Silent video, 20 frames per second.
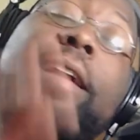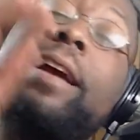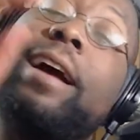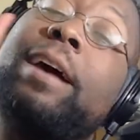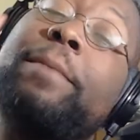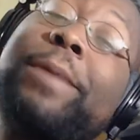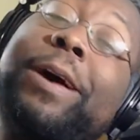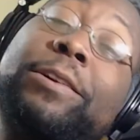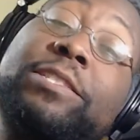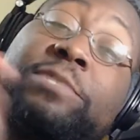
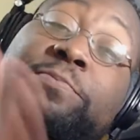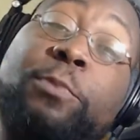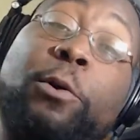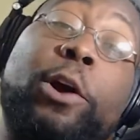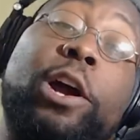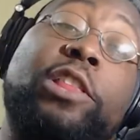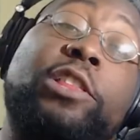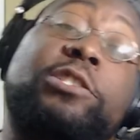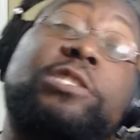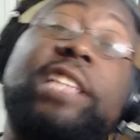about
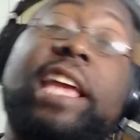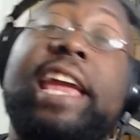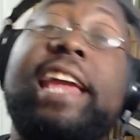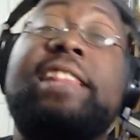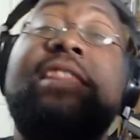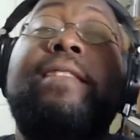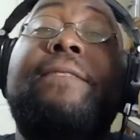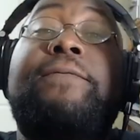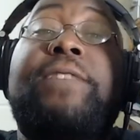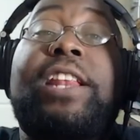spoilers in
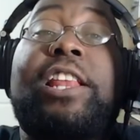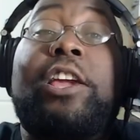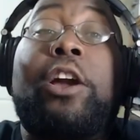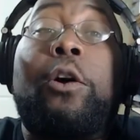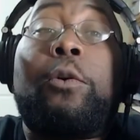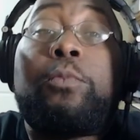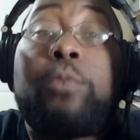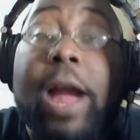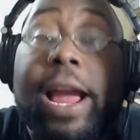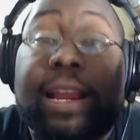the video
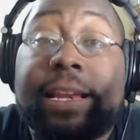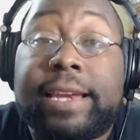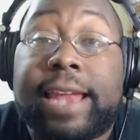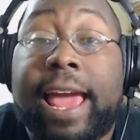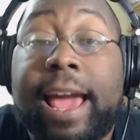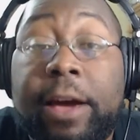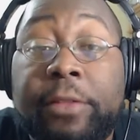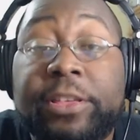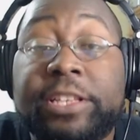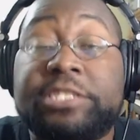right
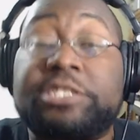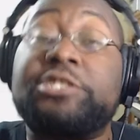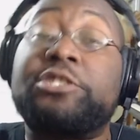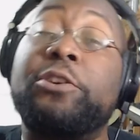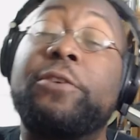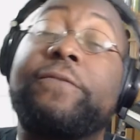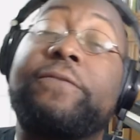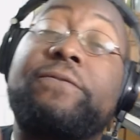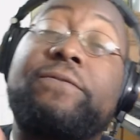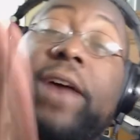now, this is
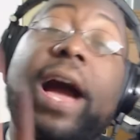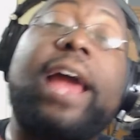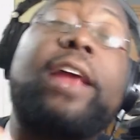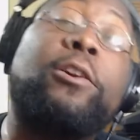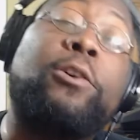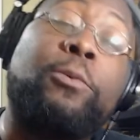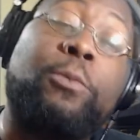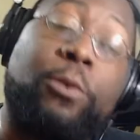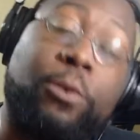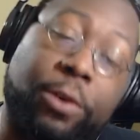your
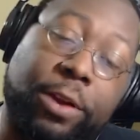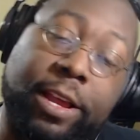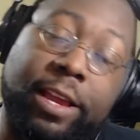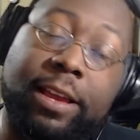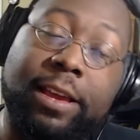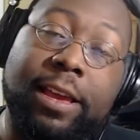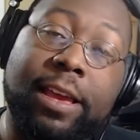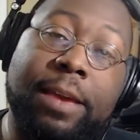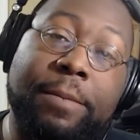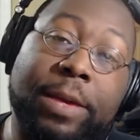final warning
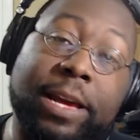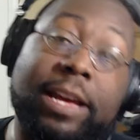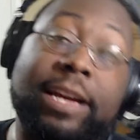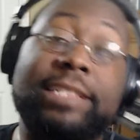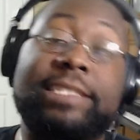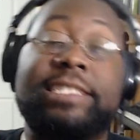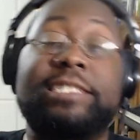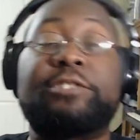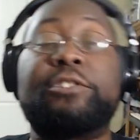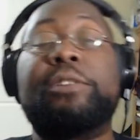because
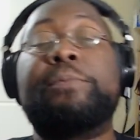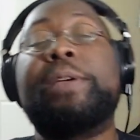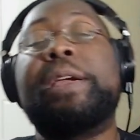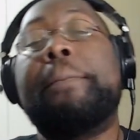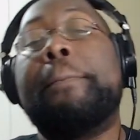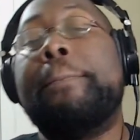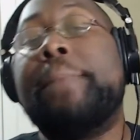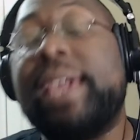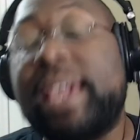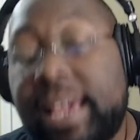it's going to be
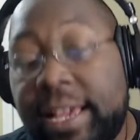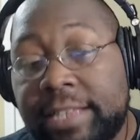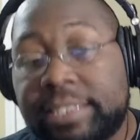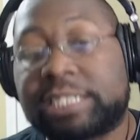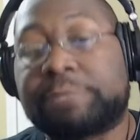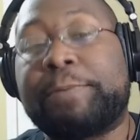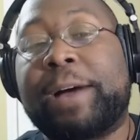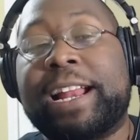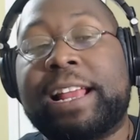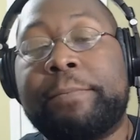me,
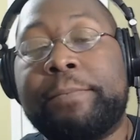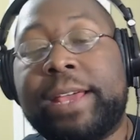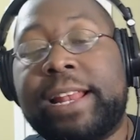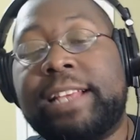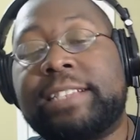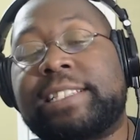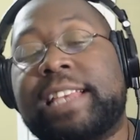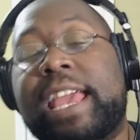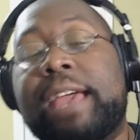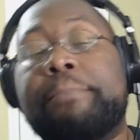Spotted
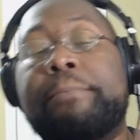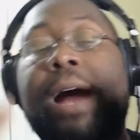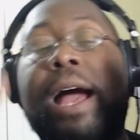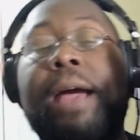Menace, and my